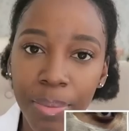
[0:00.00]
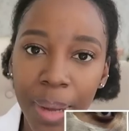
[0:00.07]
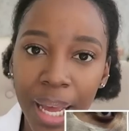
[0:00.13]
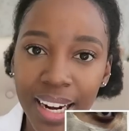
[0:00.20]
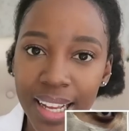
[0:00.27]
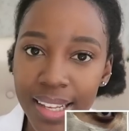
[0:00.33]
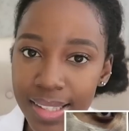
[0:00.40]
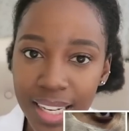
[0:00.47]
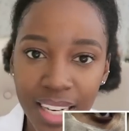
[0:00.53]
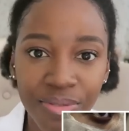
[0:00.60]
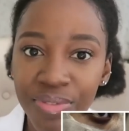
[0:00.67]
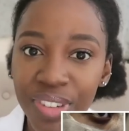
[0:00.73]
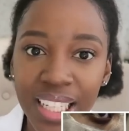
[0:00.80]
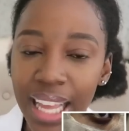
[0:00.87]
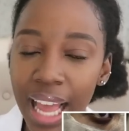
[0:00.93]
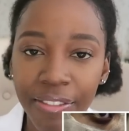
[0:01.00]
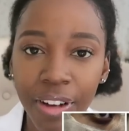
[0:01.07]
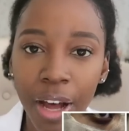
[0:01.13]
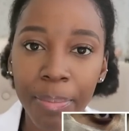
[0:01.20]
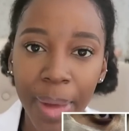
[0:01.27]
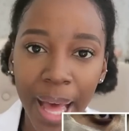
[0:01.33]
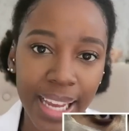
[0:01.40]
about us. They didn't really have
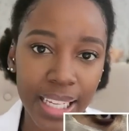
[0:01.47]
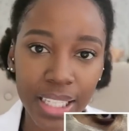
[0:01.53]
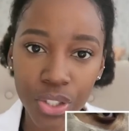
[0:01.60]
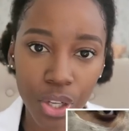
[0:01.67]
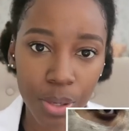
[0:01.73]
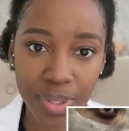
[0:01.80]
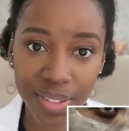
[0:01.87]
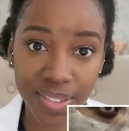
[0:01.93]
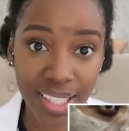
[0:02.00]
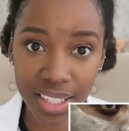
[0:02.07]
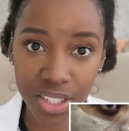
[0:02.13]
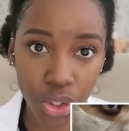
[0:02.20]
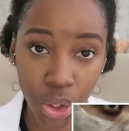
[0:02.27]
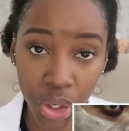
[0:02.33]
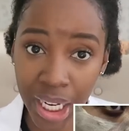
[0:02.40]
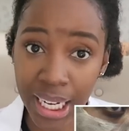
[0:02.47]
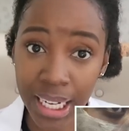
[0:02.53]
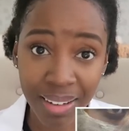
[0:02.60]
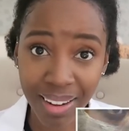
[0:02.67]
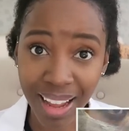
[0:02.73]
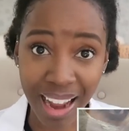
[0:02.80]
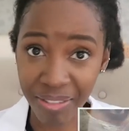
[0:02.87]
our back in terms of
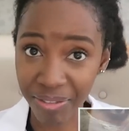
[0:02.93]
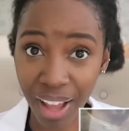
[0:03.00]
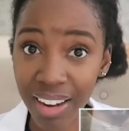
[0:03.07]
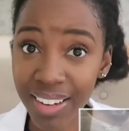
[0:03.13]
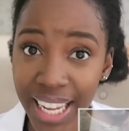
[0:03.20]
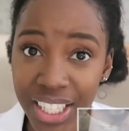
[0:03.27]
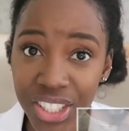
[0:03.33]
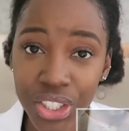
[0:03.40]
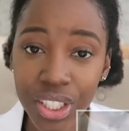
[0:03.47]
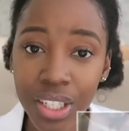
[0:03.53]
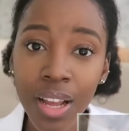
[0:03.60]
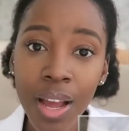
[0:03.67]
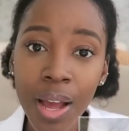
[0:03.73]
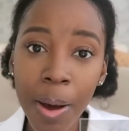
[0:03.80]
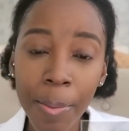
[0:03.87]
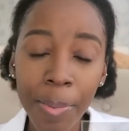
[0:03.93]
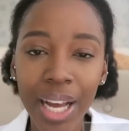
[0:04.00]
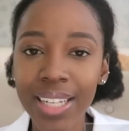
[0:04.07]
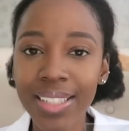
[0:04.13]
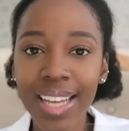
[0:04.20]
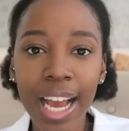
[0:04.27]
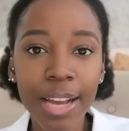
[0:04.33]
sunscreen and foundation.
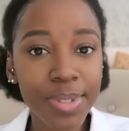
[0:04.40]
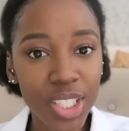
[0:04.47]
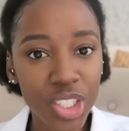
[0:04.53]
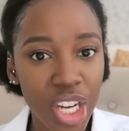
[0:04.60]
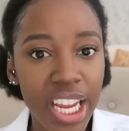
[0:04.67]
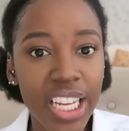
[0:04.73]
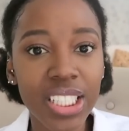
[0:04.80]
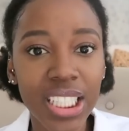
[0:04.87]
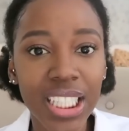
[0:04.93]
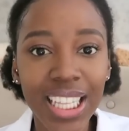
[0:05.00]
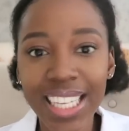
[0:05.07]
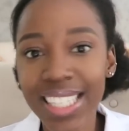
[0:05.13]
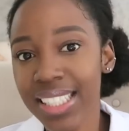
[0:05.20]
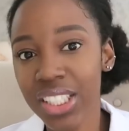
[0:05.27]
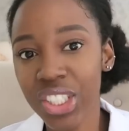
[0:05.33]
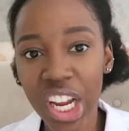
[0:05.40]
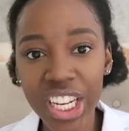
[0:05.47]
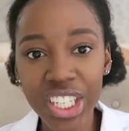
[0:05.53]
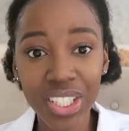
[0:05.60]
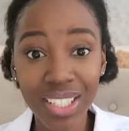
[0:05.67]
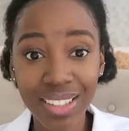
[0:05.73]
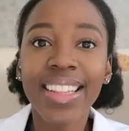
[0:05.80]
But times are changing, things are
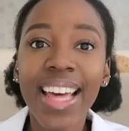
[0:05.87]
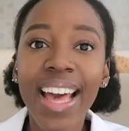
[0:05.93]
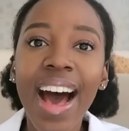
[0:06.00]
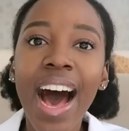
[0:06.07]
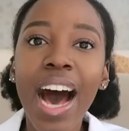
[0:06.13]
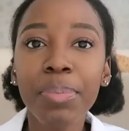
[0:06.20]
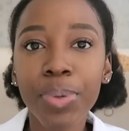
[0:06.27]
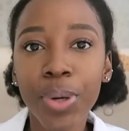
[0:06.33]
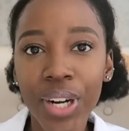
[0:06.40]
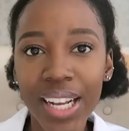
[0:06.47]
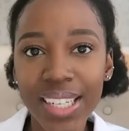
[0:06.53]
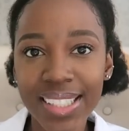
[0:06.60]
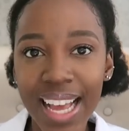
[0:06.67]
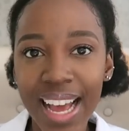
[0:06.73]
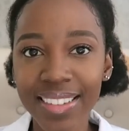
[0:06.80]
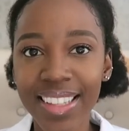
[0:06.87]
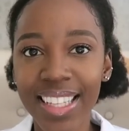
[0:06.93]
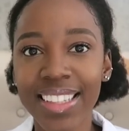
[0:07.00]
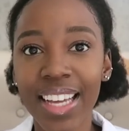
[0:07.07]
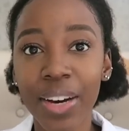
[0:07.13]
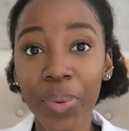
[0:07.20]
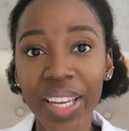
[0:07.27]
changing. There are products out
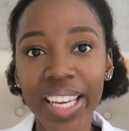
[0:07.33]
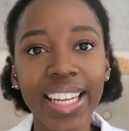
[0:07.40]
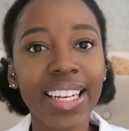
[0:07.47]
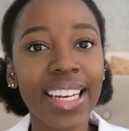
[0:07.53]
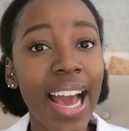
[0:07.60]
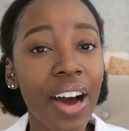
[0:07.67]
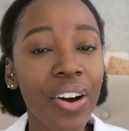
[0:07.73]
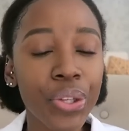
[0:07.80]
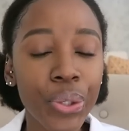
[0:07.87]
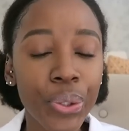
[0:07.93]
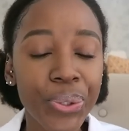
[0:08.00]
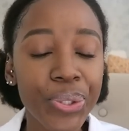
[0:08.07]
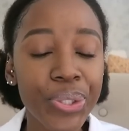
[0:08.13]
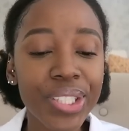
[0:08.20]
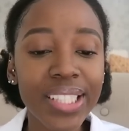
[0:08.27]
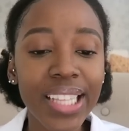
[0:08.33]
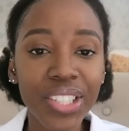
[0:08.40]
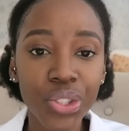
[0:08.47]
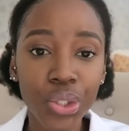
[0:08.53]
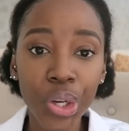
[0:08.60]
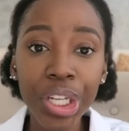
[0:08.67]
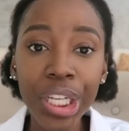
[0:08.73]
there that we can now use
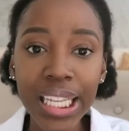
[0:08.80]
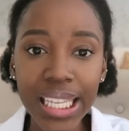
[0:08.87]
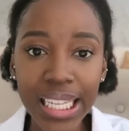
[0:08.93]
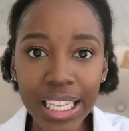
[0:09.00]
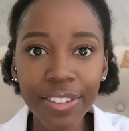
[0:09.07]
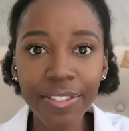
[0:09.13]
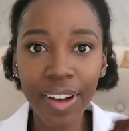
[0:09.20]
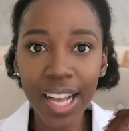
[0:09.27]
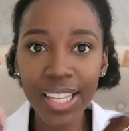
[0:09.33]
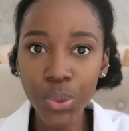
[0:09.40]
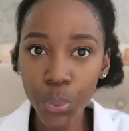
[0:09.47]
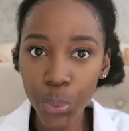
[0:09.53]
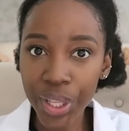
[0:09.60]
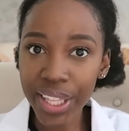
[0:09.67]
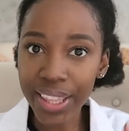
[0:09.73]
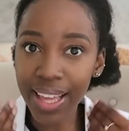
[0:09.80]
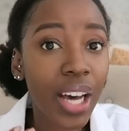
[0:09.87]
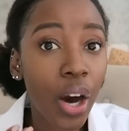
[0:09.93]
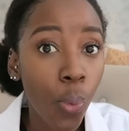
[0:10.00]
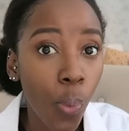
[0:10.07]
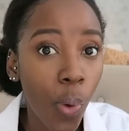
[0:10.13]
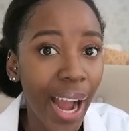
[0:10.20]
that don't leave us with
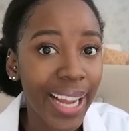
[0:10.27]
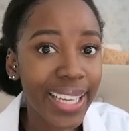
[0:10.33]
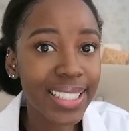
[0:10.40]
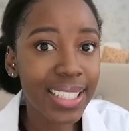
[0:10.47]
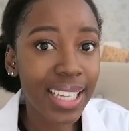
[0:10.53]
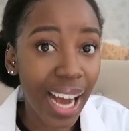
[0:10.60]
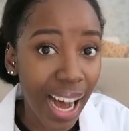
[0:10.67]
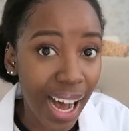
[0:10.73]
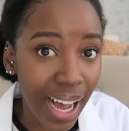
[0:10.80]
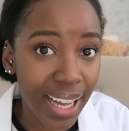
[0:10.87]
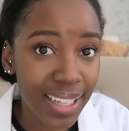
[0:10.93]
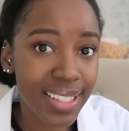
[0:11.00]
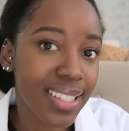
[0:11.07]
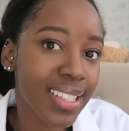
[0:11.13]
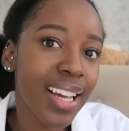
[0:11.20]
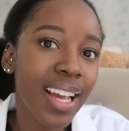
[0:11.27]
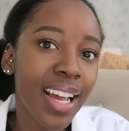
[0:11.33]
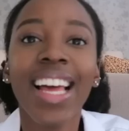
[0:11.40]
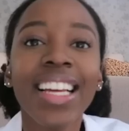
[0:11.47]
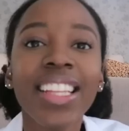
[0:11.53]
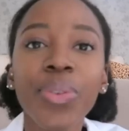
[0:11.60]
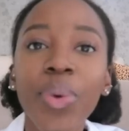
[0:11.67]
a white cast.
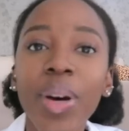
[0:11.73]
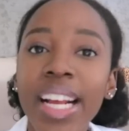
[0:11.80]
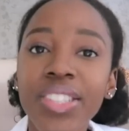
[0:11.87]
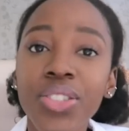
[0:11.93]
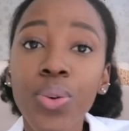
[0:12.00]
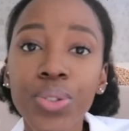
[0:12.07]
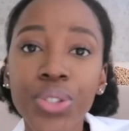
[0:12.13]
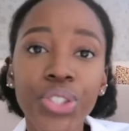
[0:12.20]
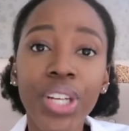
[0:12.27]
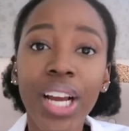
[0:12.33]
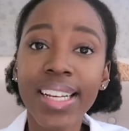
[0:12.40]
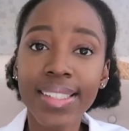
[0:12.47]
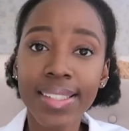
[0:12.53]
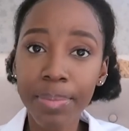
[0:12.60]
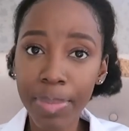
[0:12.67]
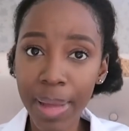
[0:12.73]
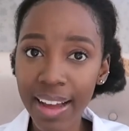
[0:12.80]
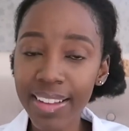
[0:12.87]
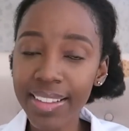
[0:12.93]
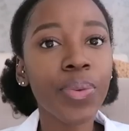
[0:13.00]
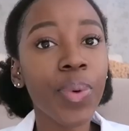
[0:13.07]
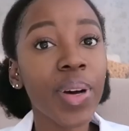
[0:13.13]
Like the one I told you guys
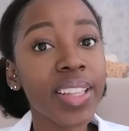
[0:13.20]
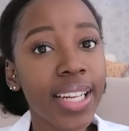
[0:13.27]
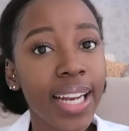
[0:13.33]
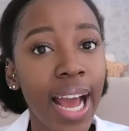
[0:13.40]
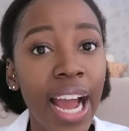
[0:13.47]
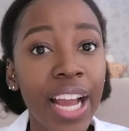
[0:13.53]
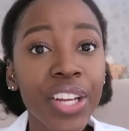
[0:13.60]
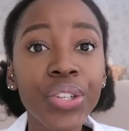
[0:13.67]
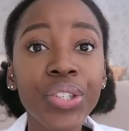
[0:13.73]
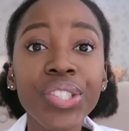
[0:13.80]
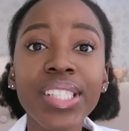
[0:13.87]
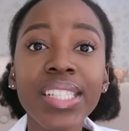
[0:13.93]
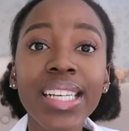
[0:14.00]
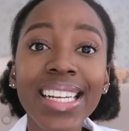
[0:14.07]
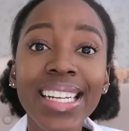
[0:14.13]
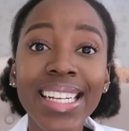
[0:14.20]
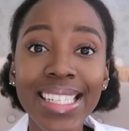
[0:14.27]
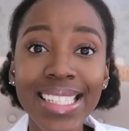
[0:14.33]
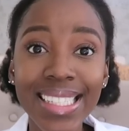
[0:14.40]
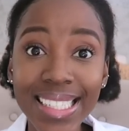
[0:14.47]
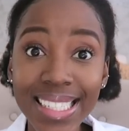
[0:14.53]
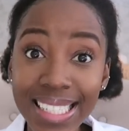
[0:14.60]
about, the one that I use, it
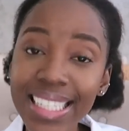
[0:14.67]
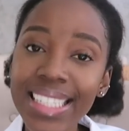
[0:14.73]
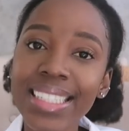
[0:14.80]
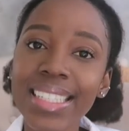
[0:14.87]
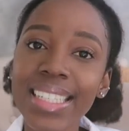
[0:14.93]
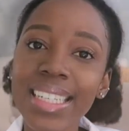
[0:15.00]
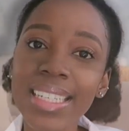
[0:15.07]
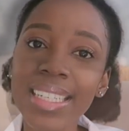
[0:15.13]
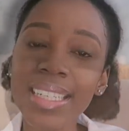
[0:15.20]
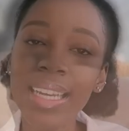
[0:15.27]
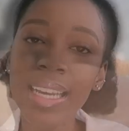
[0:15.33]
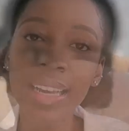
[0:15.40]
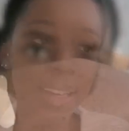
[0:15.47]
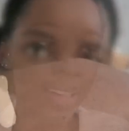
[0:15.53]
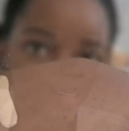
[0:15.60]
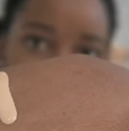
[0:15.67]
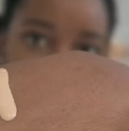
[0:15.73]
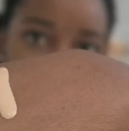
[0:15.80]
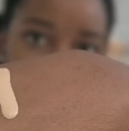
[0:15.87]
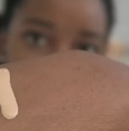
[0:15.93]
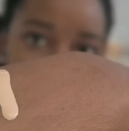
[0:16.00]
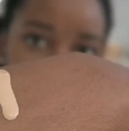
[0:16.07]
is tinted. So let me
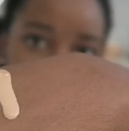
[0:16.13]
show you